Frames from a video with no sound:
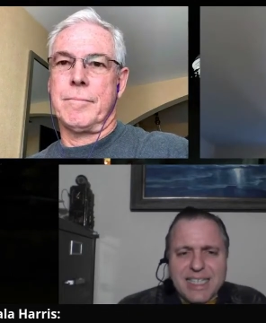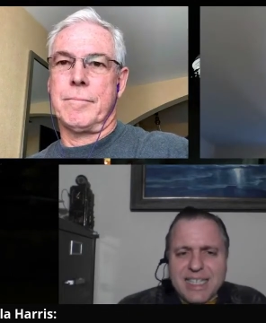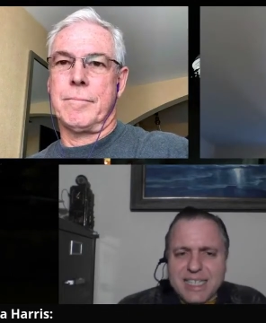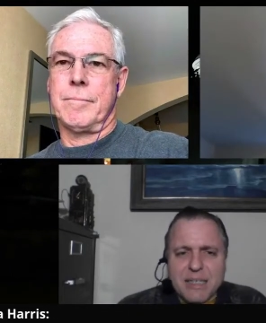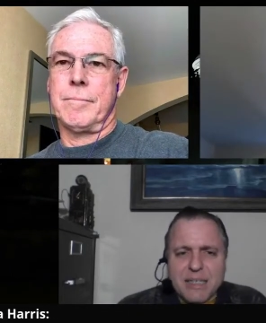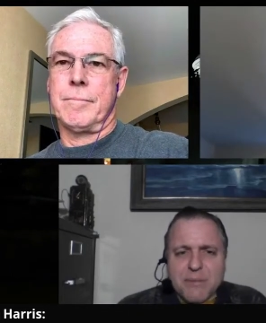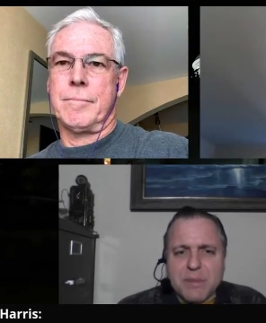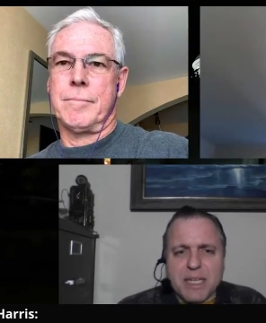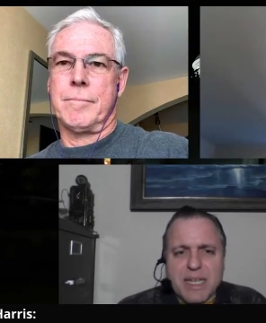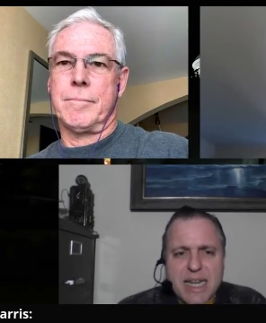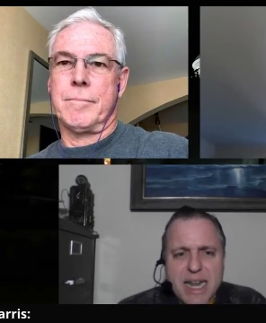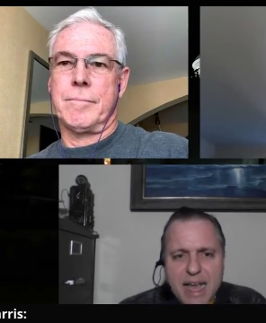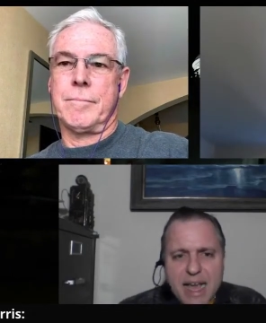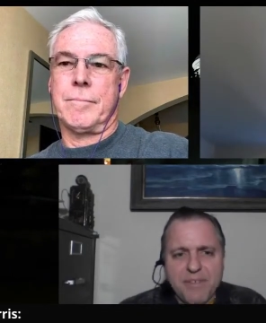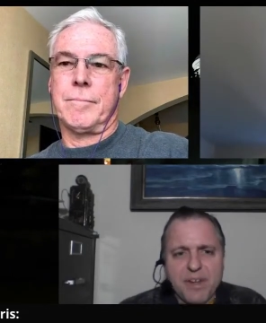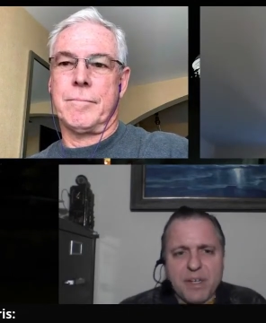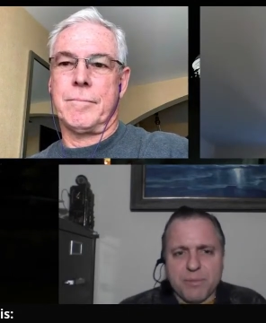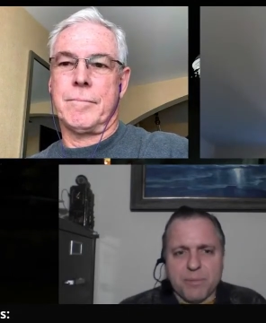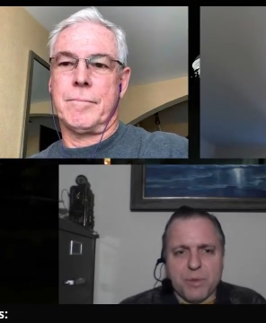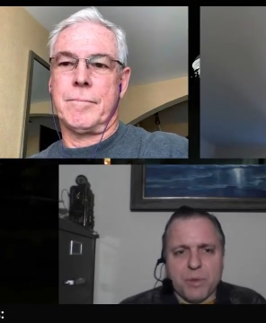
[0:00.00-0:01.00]
Speaker 1: it seems
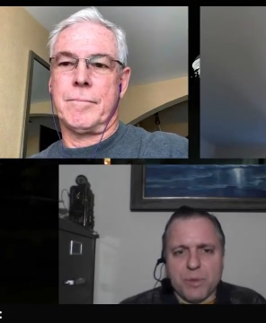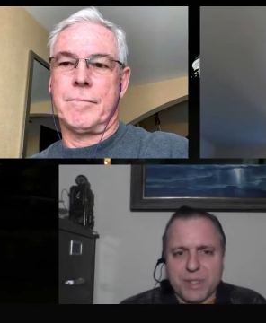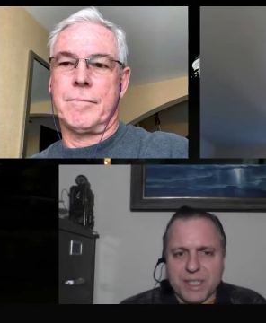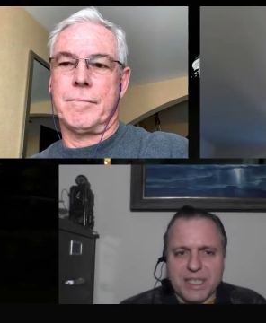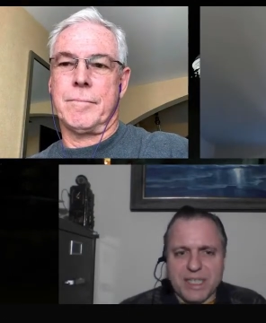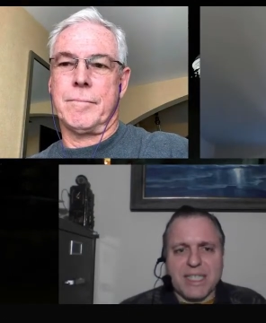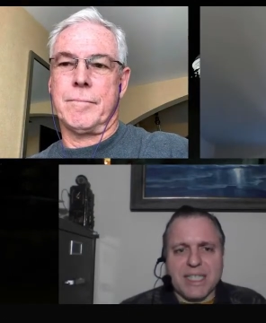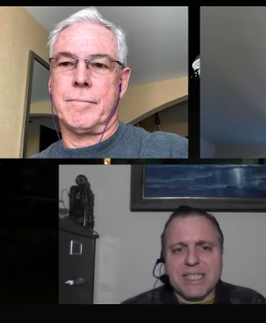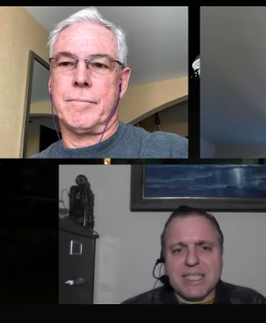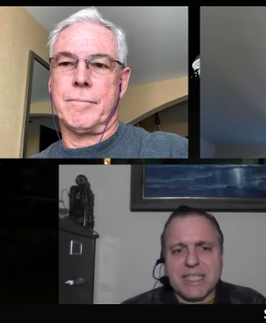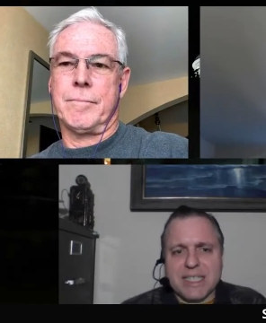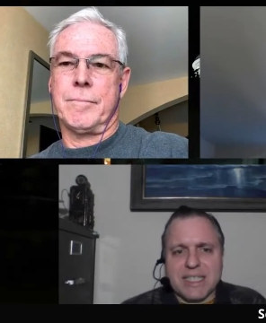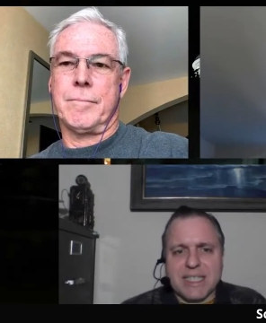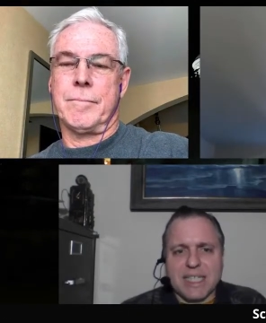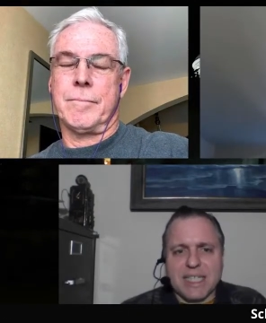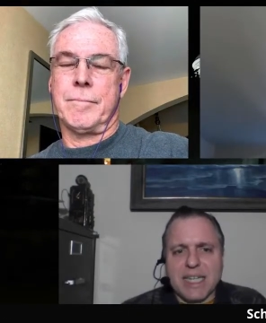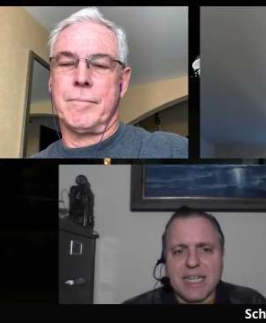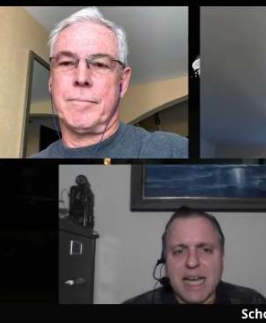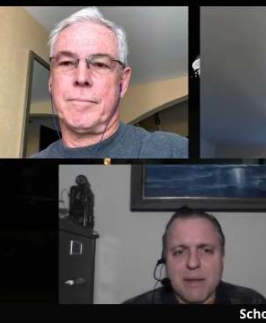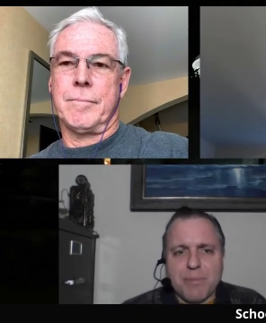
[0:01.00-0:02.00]
inevitable that this is the
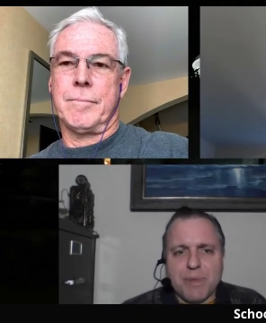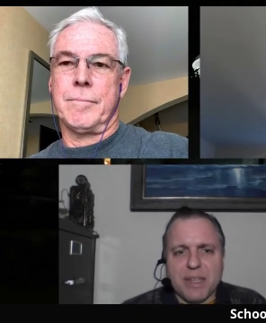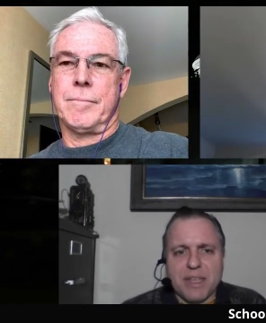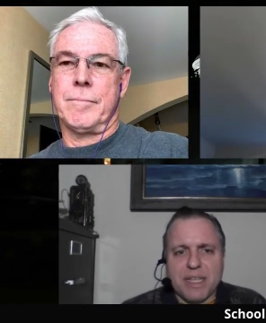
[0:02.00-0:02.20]
type of